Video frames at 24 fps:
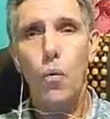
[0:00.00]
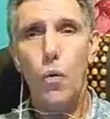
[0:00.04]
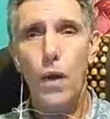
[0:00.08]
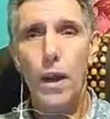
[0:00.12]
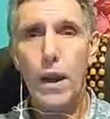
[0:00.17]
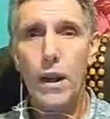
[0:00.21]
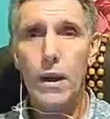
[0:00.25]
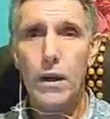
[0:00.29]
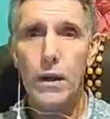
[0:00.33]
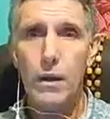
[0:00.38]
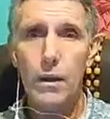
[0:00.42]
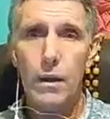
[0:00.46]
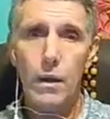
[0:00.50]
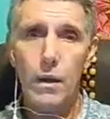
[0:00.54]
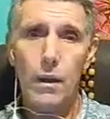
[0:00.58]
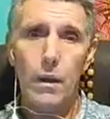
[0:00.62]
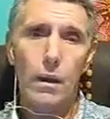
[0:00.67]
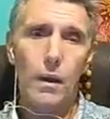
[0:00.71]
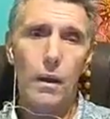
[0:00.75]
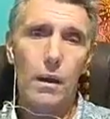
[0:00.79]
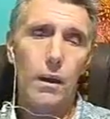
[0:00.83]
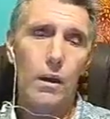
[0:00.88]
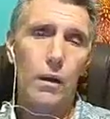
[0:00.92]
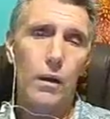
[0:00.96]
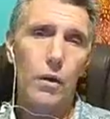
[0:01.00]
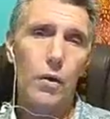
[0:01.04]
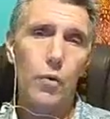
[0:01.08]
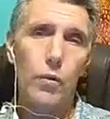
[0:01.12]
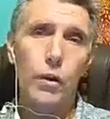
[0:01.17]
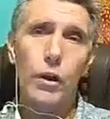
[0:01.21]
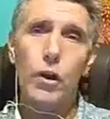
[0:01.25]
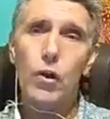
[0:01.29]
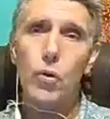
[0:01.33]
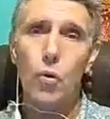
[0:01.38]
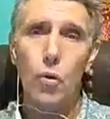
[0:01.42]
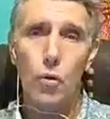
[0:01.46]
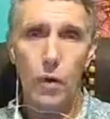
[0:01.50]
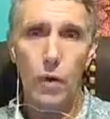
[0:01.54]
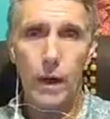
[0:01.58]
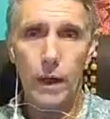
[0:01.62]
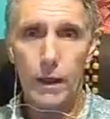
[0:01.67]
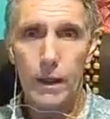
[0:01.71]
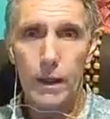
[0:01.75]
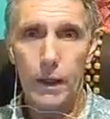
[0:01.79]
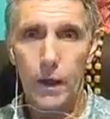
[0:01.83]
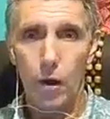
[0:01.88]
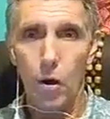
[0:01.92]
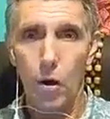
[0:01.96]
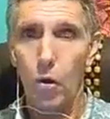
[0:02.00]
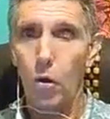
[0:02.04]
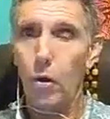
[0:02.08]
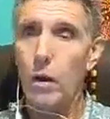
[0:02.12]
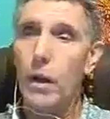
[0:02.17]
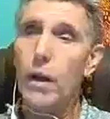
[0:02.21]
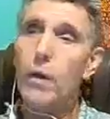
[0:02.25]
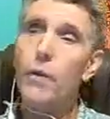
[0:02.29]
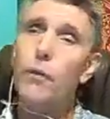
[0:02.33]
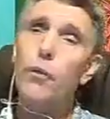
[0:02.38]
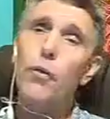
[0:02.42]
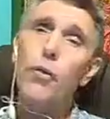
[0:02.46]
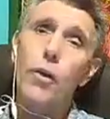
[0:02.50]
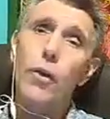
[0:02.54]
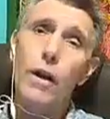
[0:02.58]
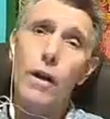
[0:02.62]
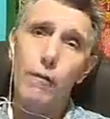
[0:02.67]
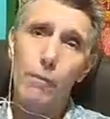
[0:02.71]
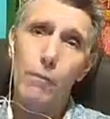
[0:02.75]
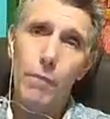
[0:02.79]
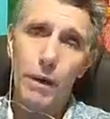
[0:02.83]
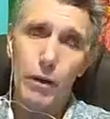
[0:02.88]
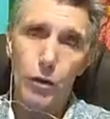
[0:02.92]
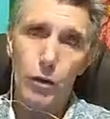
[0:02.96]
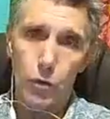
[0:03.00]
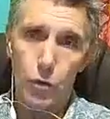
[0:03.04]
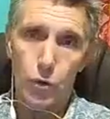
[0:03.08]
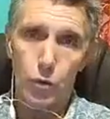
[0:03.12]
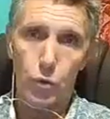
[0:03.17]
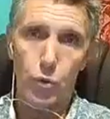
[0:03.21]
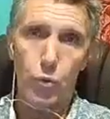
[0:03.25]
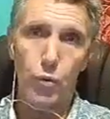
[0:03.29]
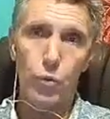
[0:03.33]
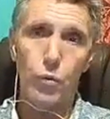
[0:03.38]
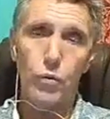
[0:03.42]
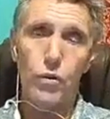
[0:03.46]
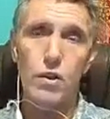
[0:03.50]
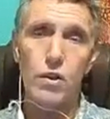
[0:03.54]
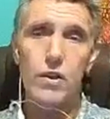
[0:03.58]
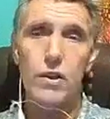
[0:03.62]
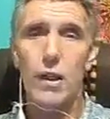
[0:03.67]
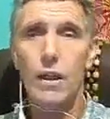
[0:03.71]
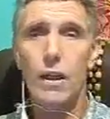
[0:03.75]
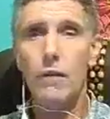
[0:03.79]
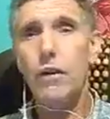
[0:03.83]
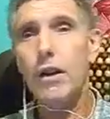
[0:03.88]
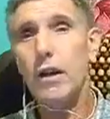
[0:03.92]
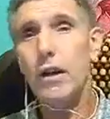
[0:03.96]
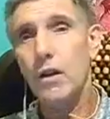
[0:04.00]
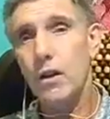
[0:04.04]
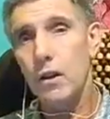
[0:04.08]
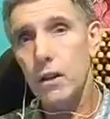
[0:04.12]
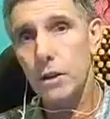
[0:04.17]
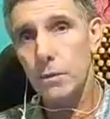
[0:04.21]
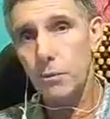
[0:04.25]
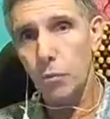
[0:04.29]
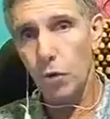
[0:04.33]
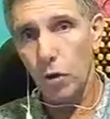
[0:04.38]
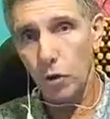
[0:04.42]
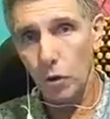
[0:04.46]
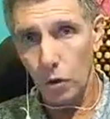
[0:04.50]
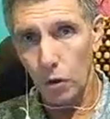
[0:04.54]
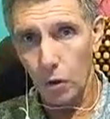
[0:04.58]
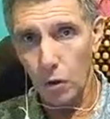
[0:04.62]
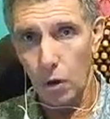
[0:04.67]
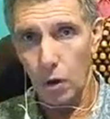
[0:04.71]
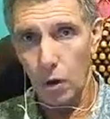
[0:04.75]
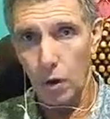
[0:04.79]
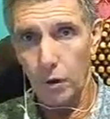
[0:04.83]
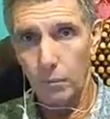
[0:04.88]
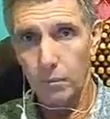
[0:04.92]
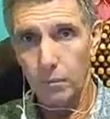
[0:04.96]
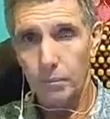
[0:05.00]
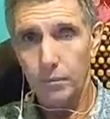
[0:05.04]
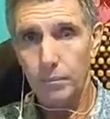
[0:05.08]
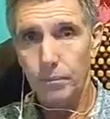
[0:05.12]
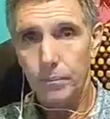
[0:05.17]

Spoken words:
when you eat correctly, or if you have been through the self-healers protocol,